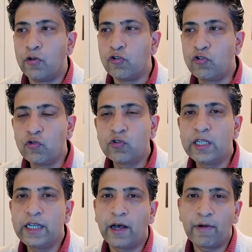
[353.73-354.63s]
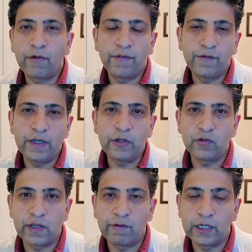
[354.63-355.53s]
usually around 15
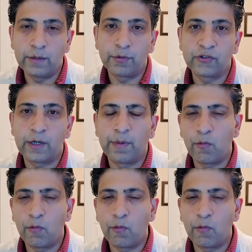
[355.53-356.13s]
to 17%.